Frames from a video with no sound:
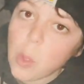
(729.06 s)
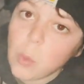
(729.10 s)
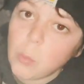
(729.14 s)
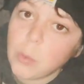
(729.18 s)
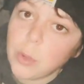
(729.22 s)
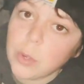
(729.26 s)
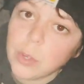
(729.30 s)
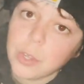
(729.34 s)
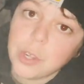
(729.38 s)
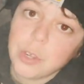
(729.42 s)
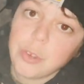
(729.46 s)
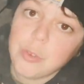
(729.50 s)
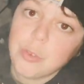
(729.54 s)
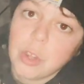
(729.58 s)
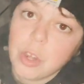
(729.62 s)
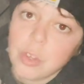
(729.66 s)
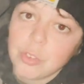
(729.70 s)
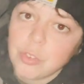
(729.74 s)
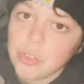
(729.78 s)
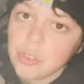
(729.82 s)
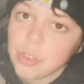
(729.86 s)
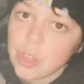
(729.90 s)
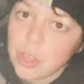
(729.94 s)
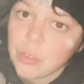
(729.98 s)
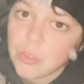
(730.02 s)
We're gonna
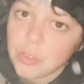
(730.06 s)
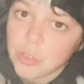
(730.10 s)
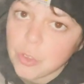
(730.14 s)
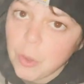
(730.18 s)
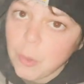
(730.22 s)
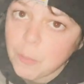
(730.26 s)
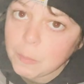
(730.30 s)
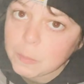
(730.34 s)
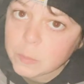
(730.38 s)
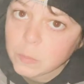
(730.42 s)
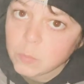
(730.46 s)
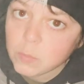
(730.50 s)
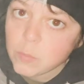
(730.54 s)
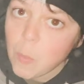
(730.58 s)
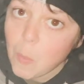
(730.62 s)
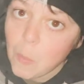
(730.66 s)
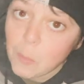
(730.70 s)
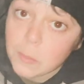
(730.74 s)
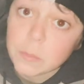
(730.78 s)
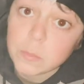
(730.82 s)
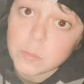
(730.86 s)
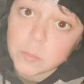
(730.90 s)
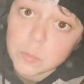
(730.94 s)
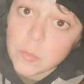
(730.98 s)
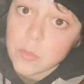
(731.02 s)
crush this and
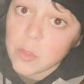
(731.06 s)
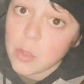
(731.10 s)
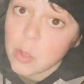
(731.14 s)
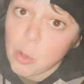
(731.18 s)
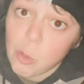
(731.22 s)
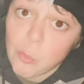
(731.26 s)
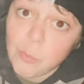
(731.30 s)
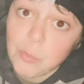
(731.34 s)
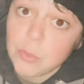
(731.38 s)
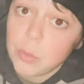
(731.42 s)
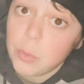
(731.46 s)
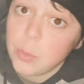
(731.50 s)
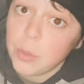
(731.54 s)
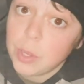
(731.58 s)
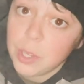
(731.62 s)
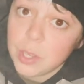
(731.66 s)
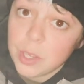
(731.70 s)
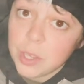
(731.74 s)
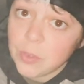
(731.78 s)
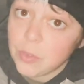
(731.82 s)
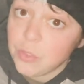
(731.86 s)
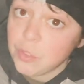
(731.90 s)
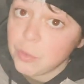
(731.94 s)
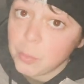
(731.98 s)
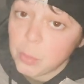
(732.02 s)
hopefully we can
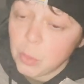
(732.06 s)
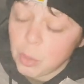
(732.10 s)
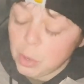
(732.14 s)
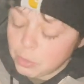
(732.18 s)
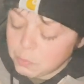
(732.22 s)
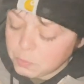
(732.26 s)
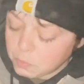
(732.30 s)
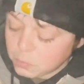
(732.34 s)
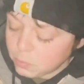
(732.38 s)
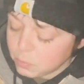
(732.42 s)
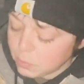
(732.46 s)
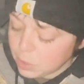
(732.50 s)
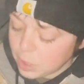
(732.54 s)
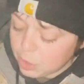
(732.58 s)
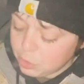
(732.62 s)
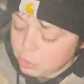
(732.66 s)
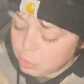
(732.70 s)
get some more lake